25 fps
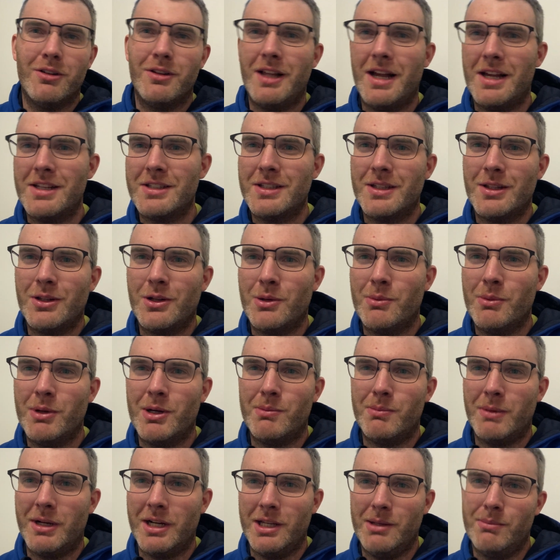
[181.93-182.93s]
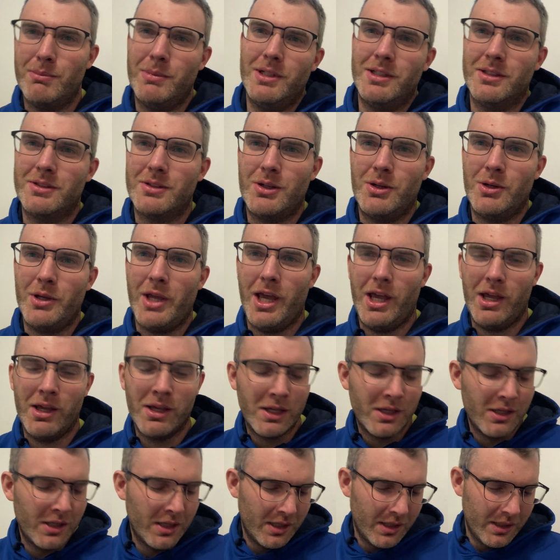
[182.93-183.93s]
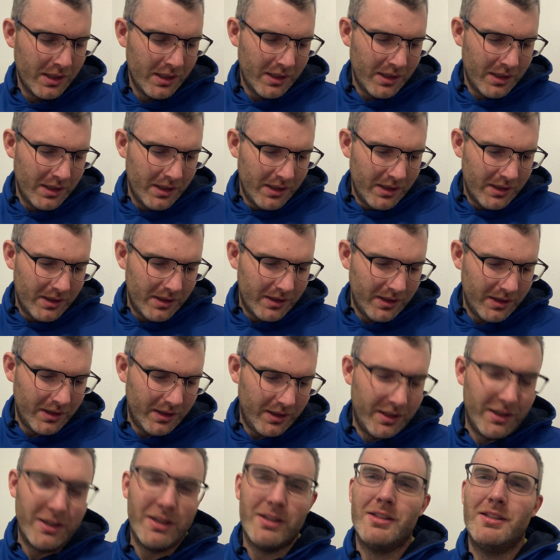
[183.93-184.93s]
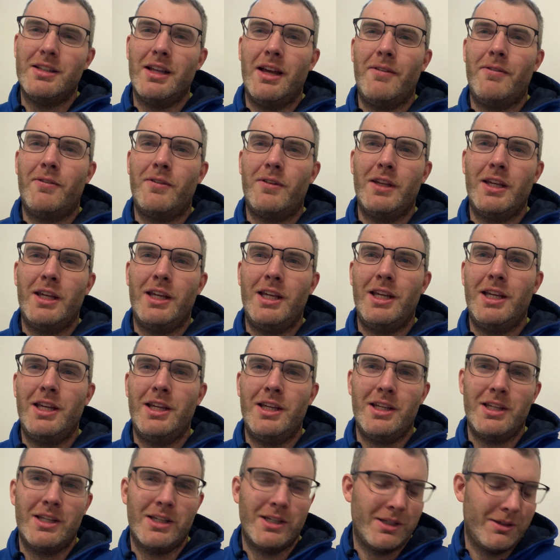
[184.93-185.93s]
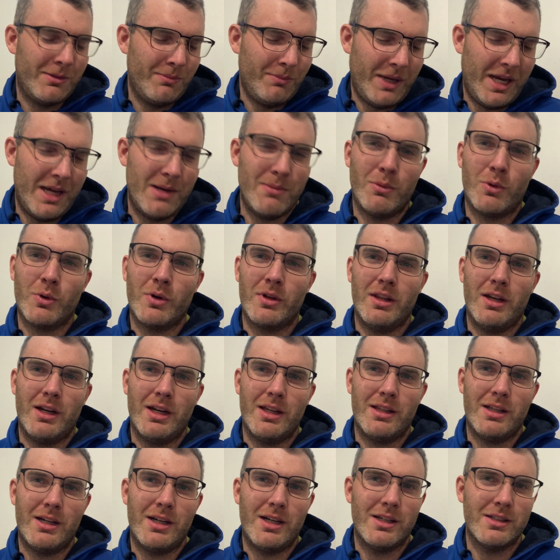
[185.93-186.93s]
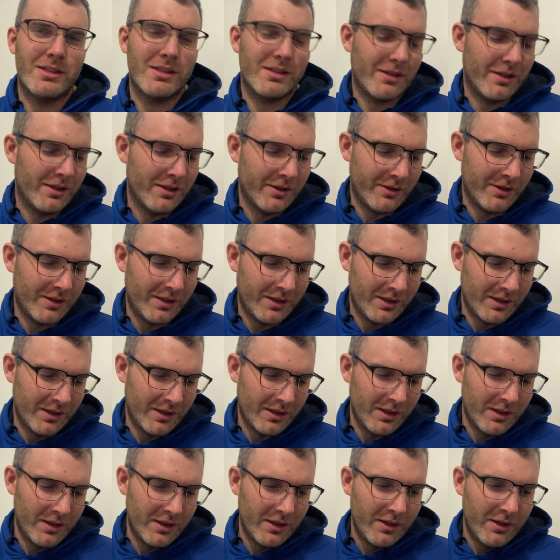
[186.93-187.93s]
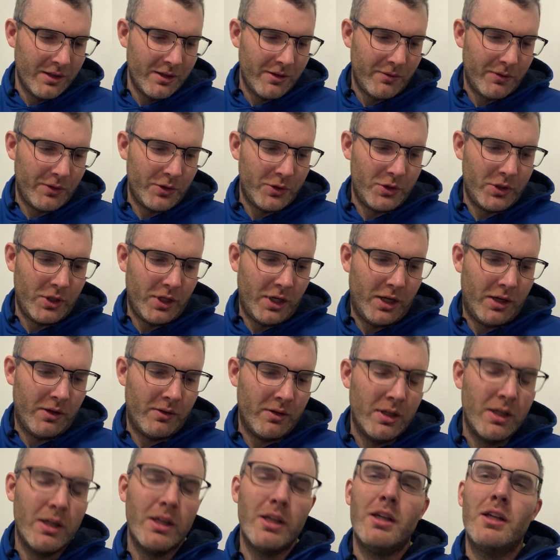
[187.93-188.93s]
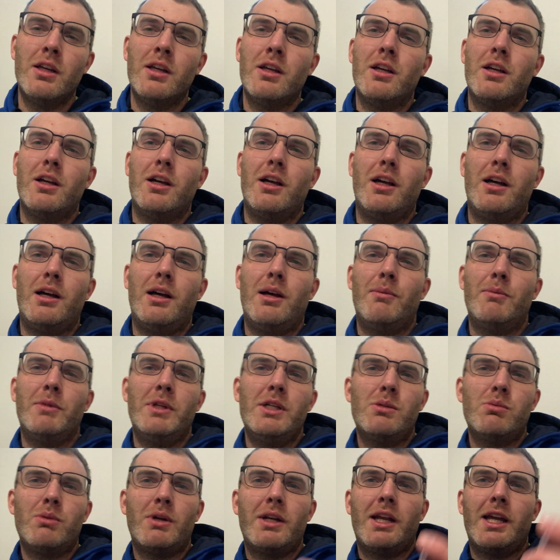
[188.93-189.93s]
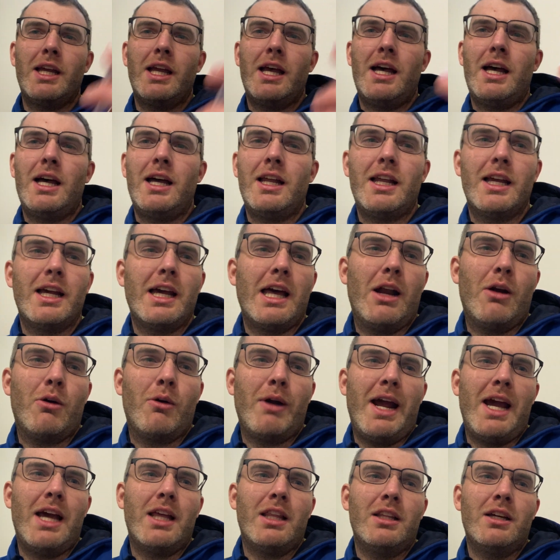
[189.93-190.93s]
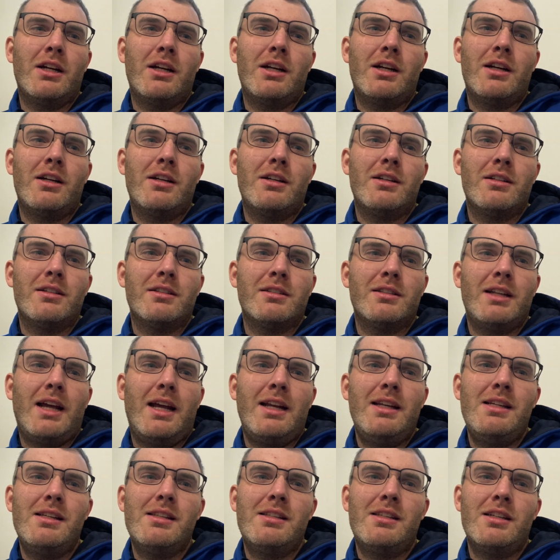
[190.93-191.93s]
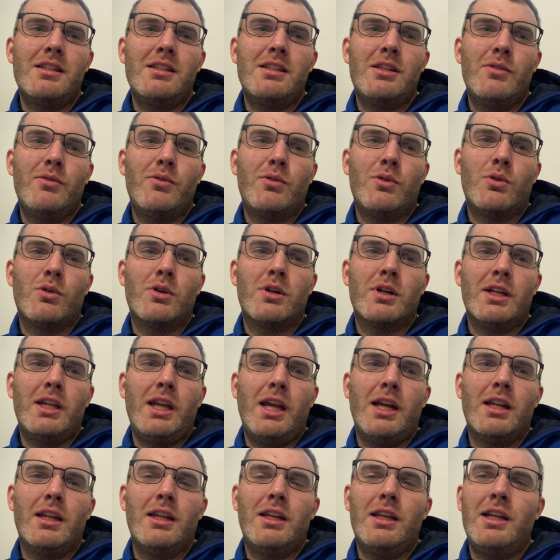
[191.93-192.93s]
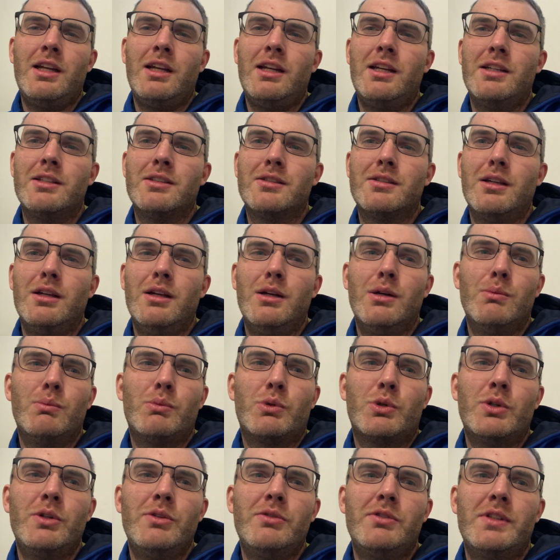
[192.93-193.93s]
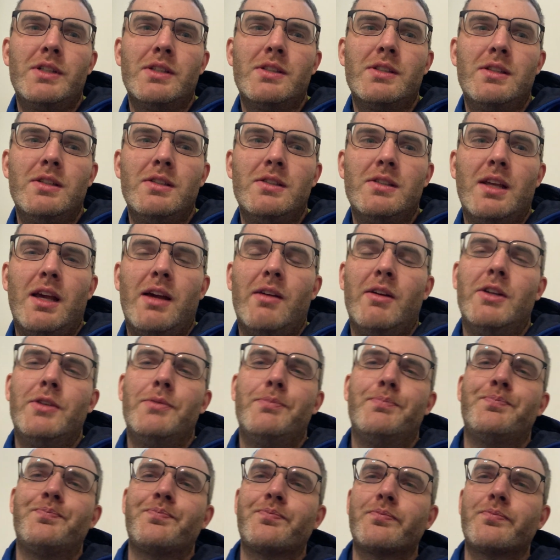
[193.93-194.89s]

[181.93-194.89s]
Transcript: Lost a little bit of money, but it's okay. Definitely made more than I lost, for sure. This one I got a Rattler 1964 Kennedy. It's a Proof 67.